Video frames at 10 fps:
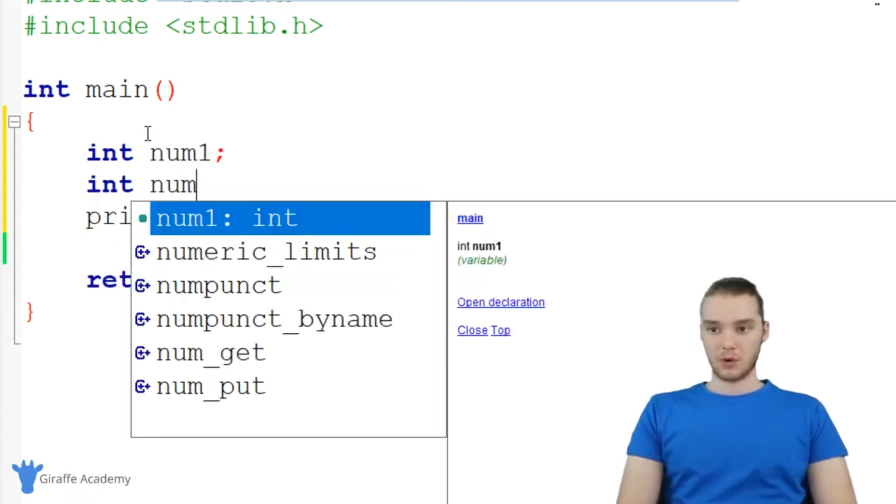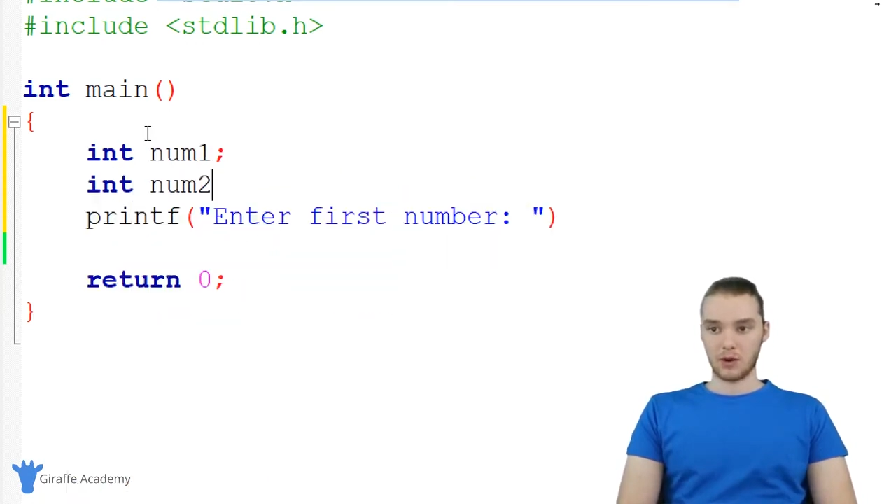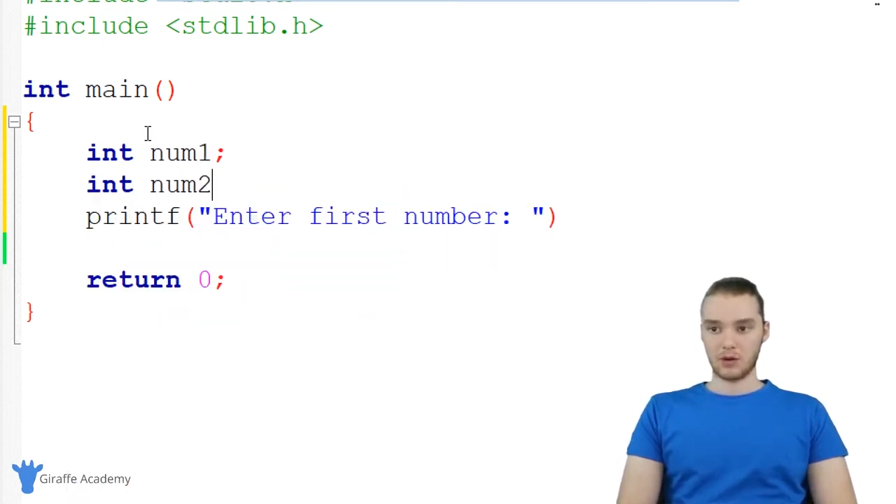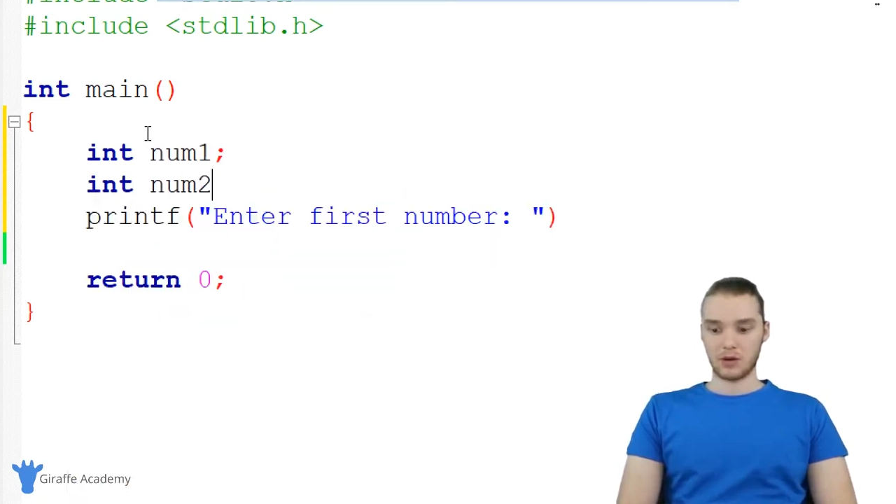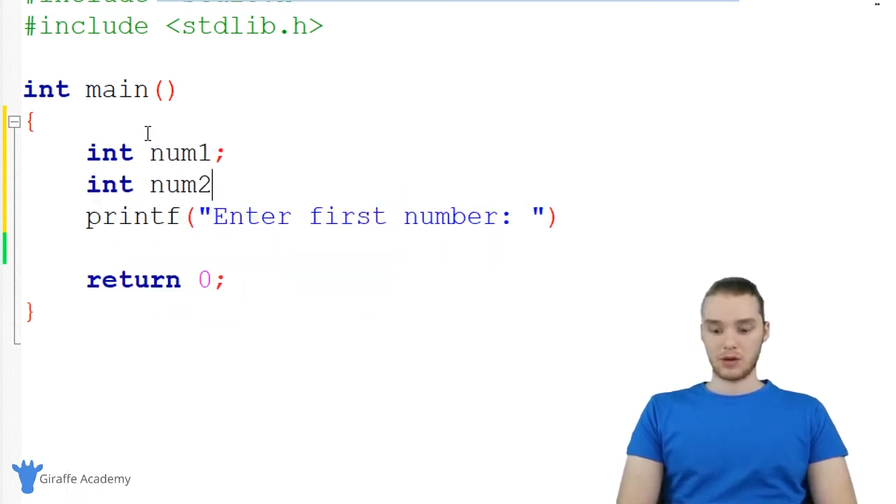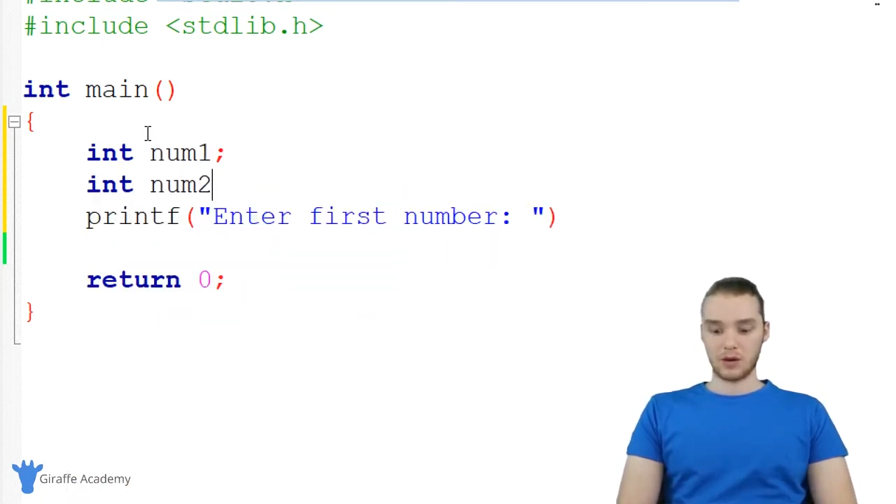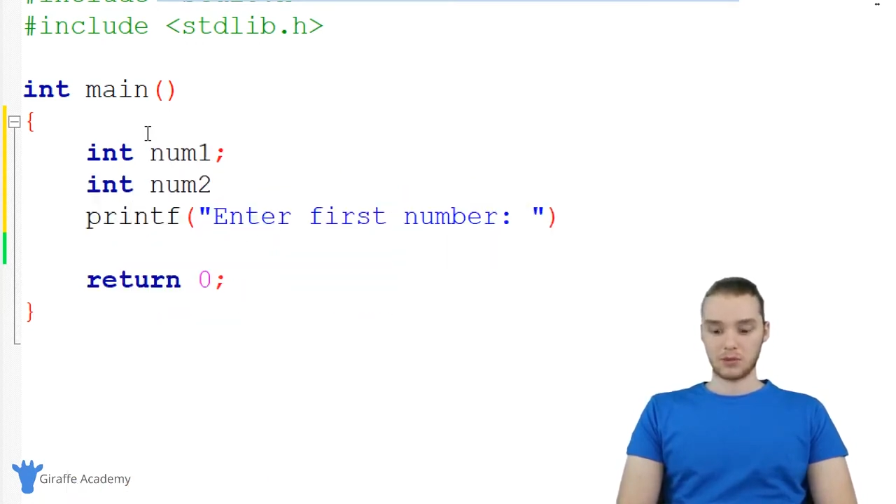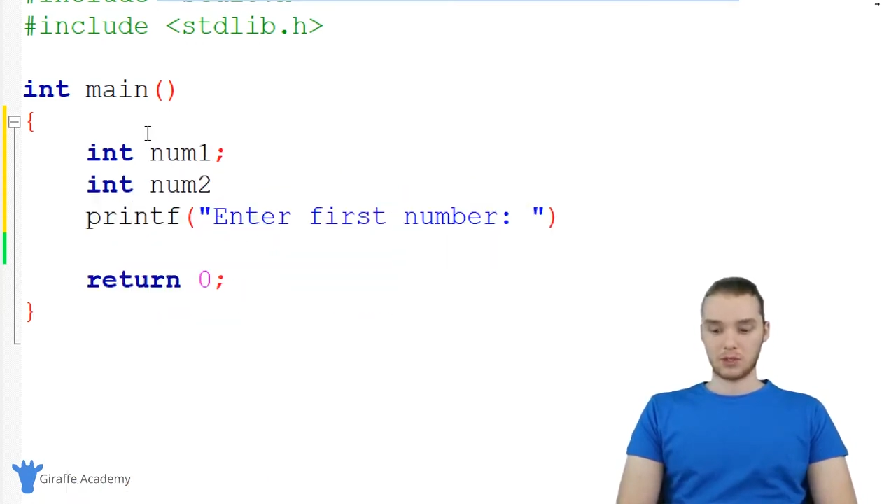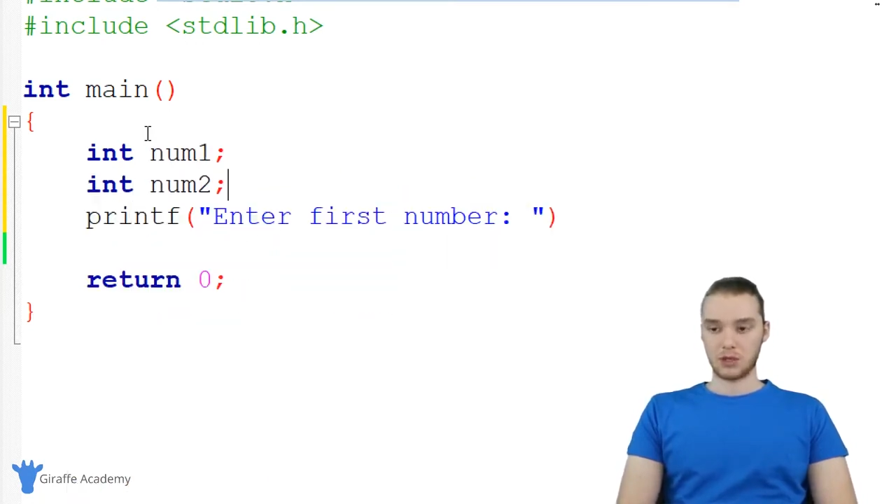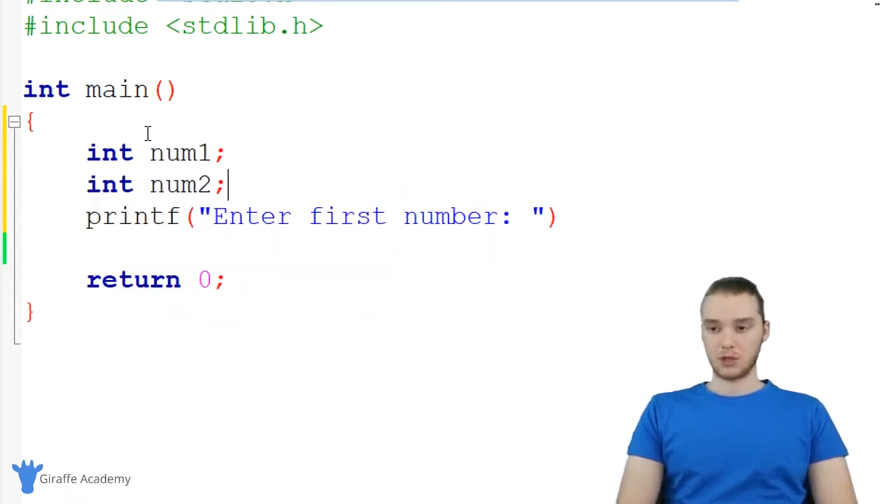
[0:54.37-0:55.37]
we'll call it
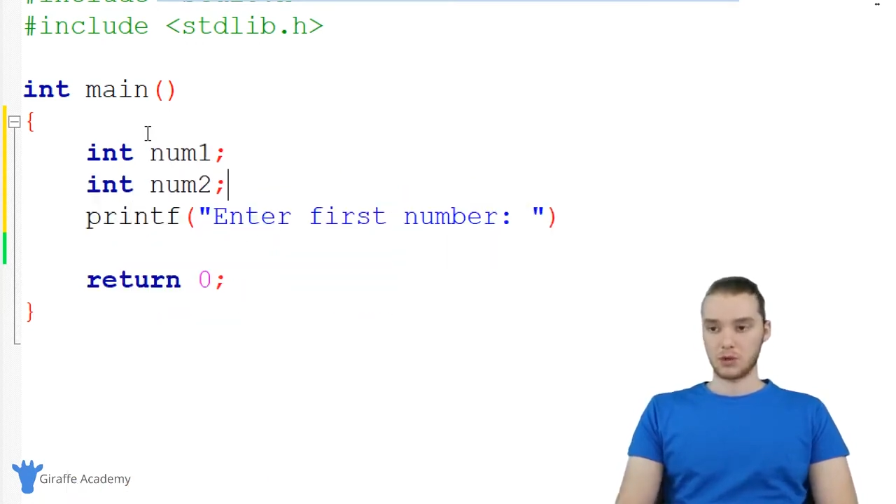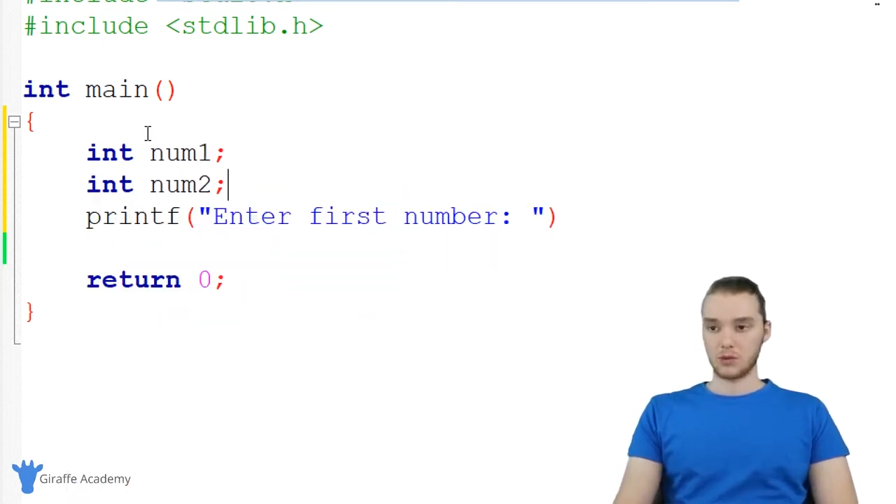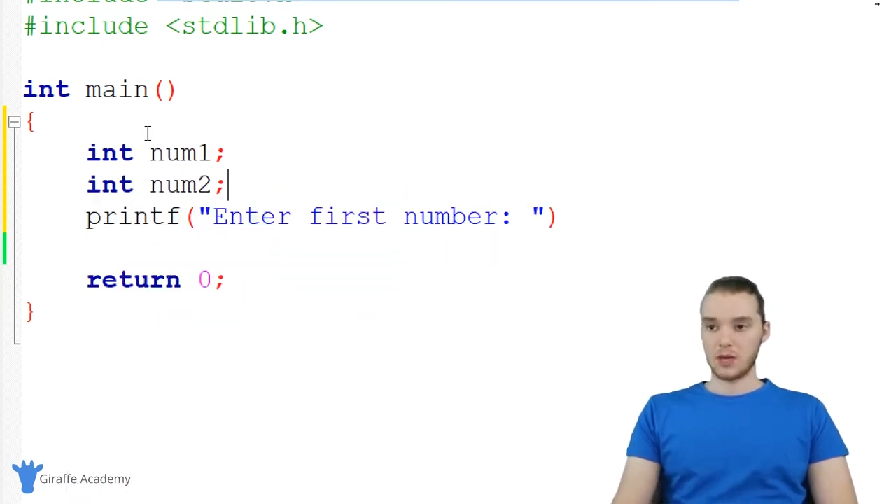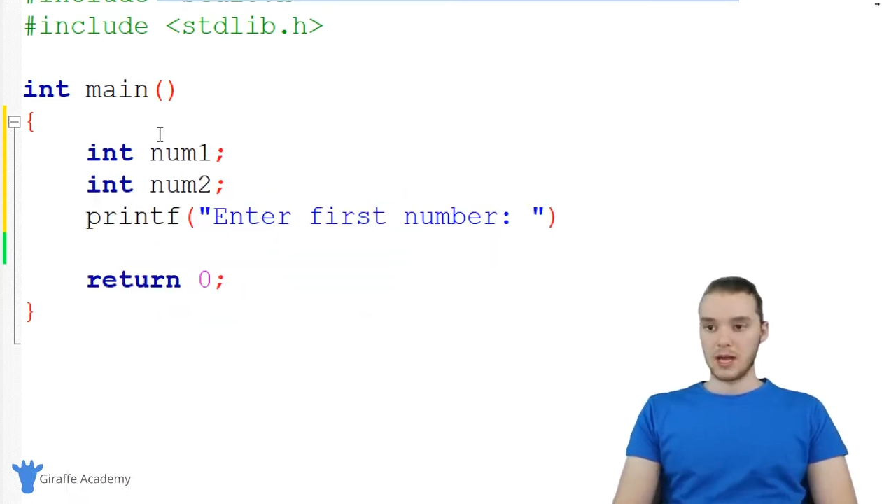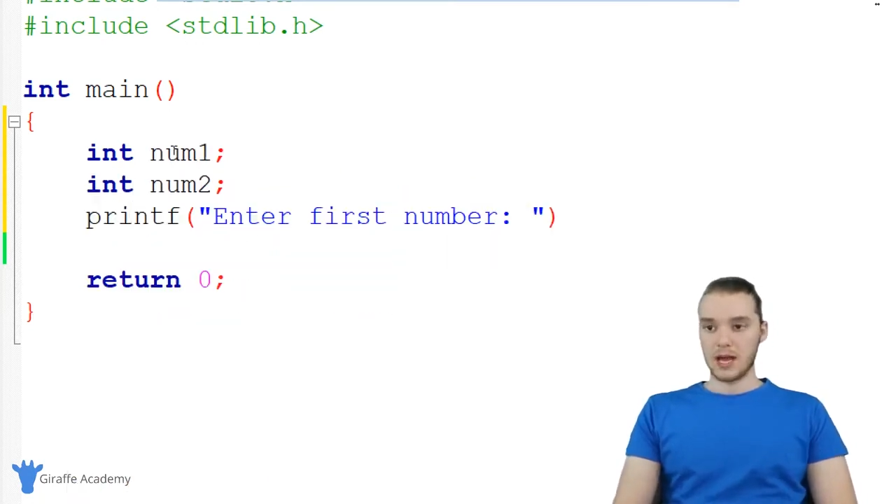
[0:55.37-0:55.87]
num2.